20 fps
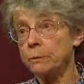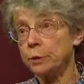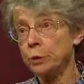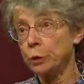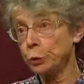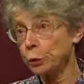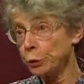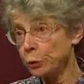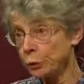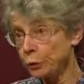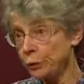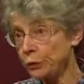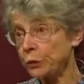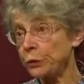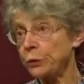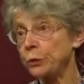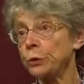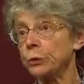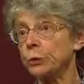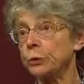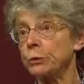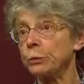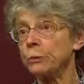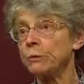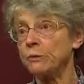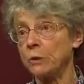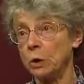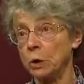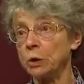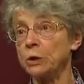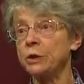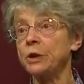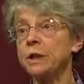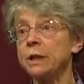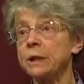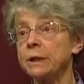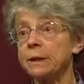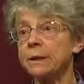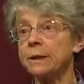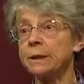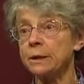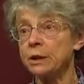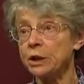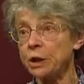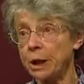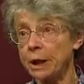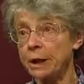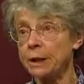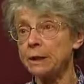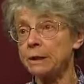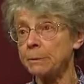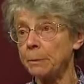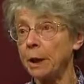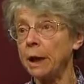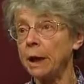choose to follow Jesus and change